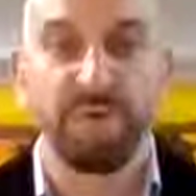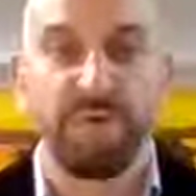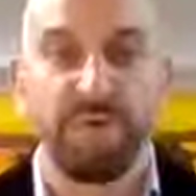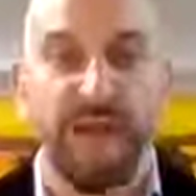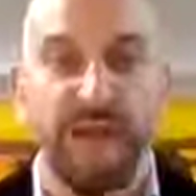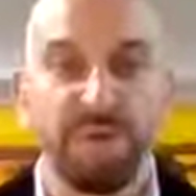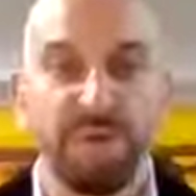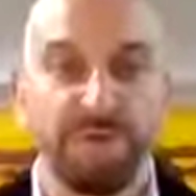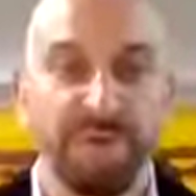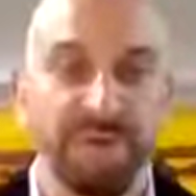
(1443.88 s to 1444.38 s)

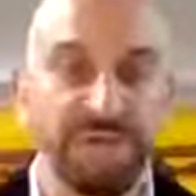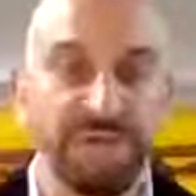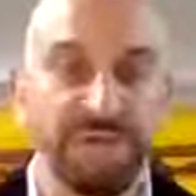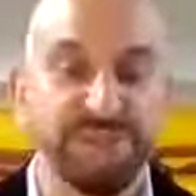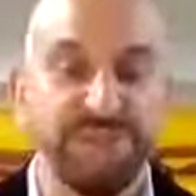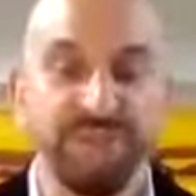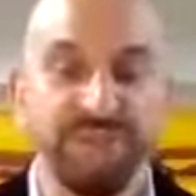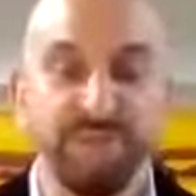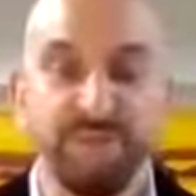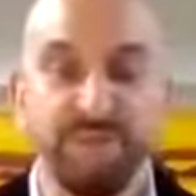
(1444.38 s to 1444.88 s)
value each
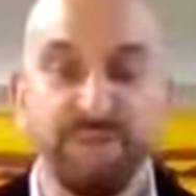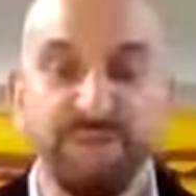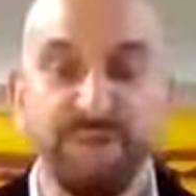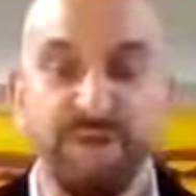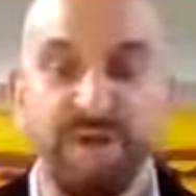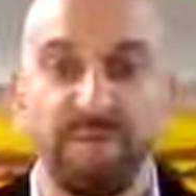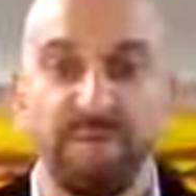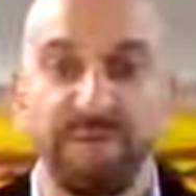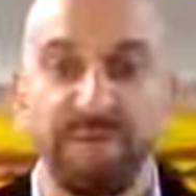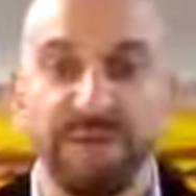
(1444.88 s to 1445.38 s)
and every one of
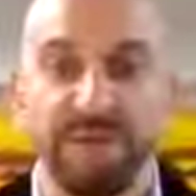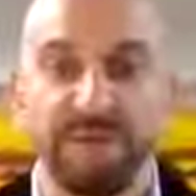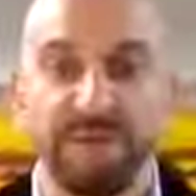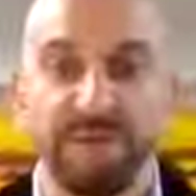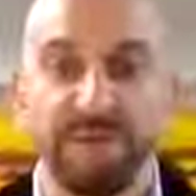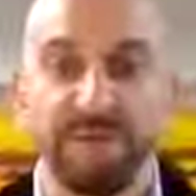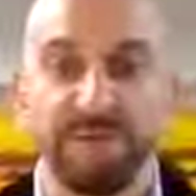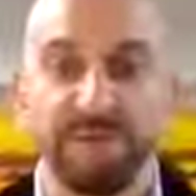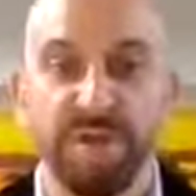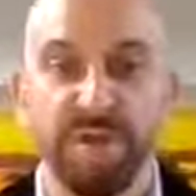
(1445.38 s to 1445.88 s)
our
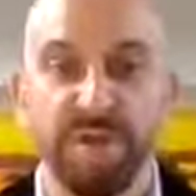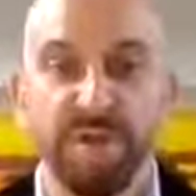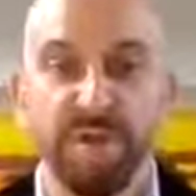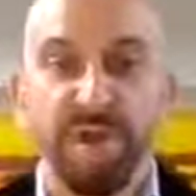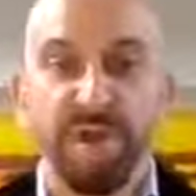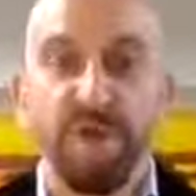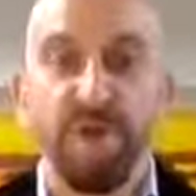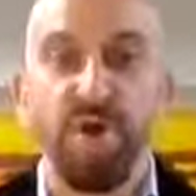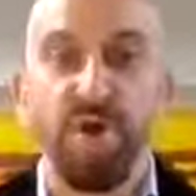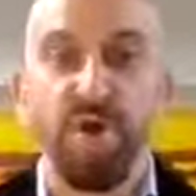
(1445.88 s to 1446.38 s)
investors,
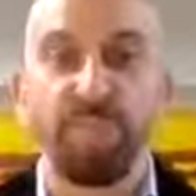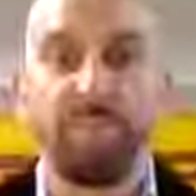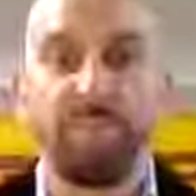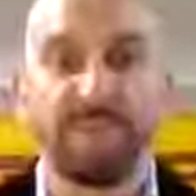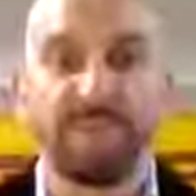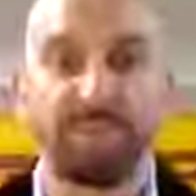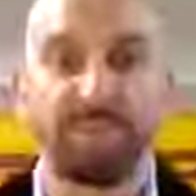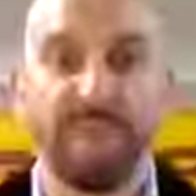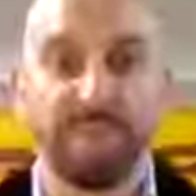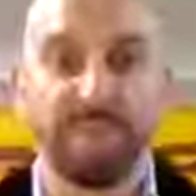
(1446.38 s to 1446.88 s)
and hope
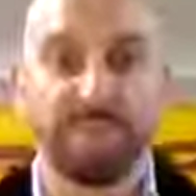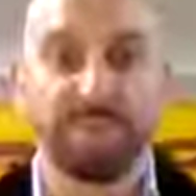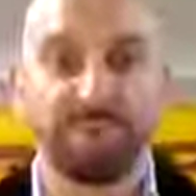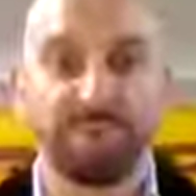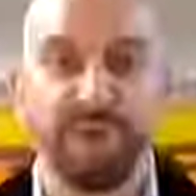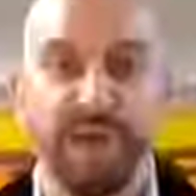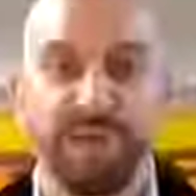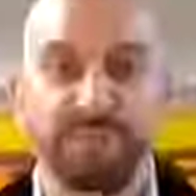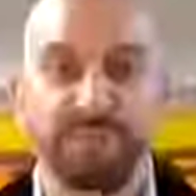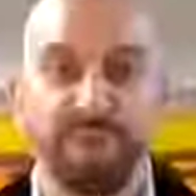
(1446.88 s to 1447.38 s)
this brings some
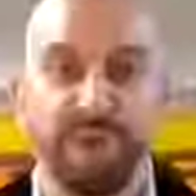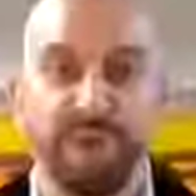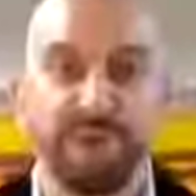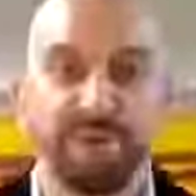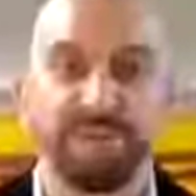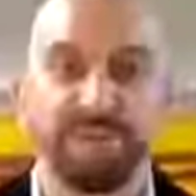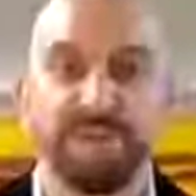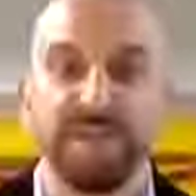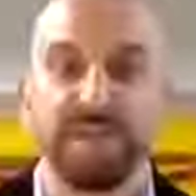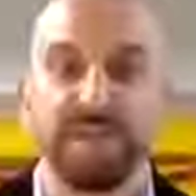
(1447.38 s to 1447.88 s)

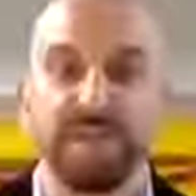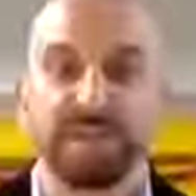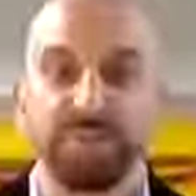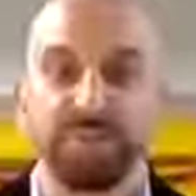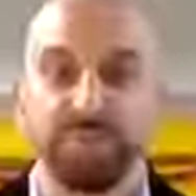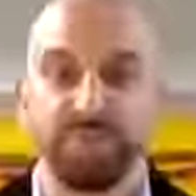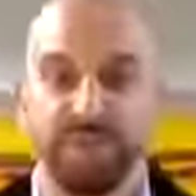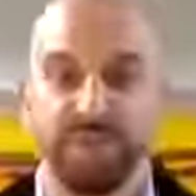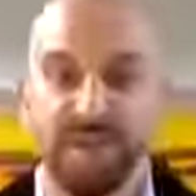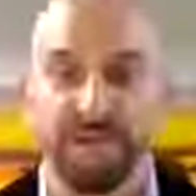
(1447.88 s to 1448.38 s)
transparency and
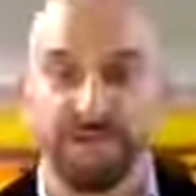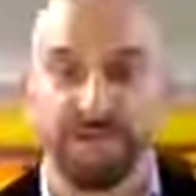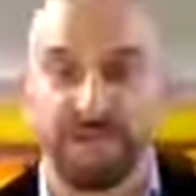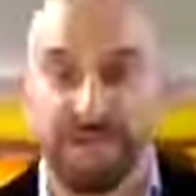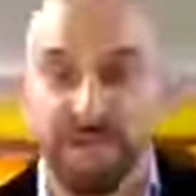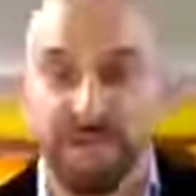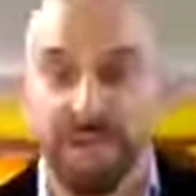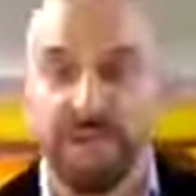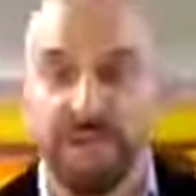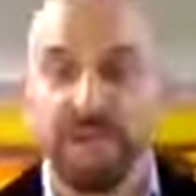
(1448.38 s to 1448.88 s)
some
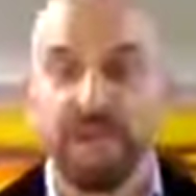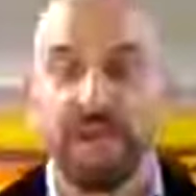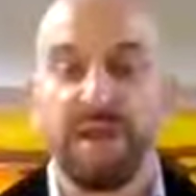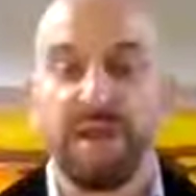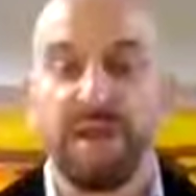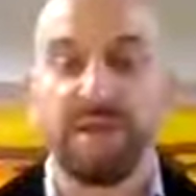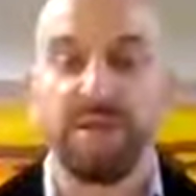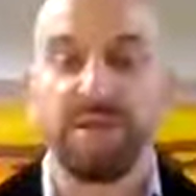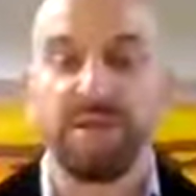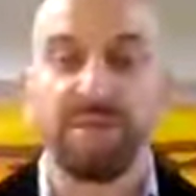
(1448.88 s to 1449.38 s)
trust.
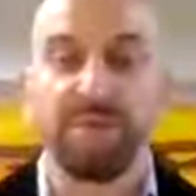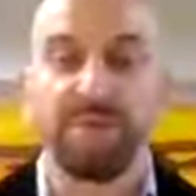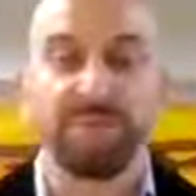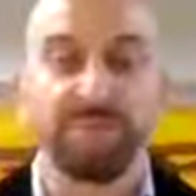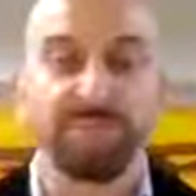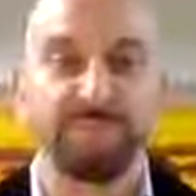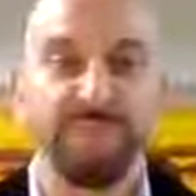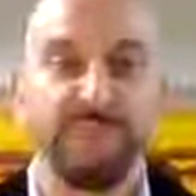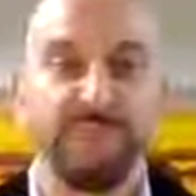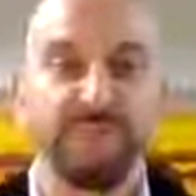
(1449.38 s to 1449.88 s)
And I know
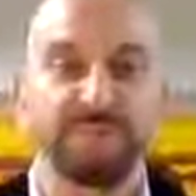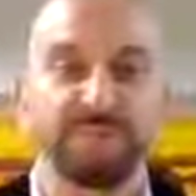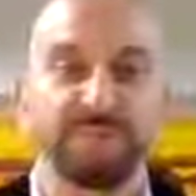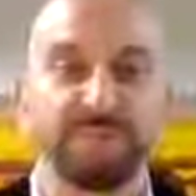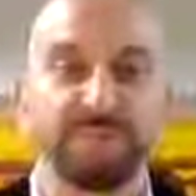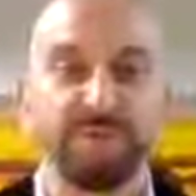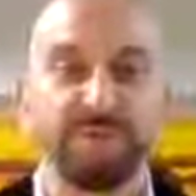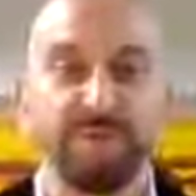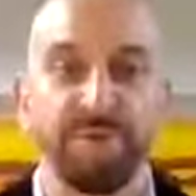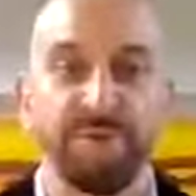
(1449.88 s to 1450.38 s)
this space
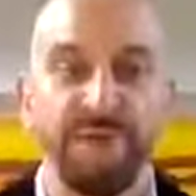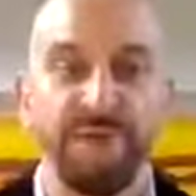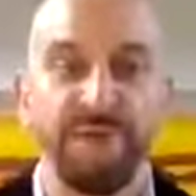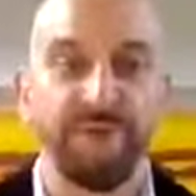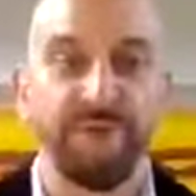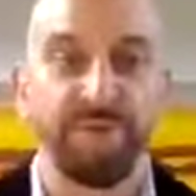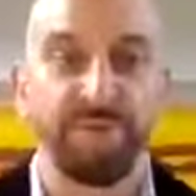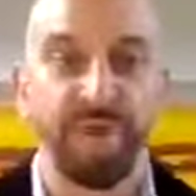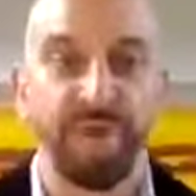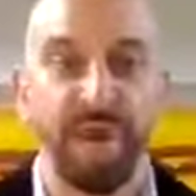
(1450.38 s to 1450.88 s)
has took a
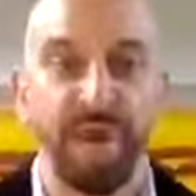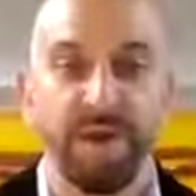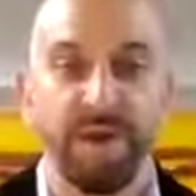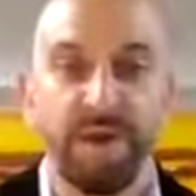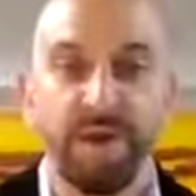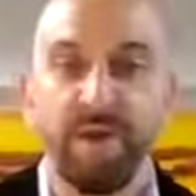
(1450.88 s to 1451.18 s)
beating, but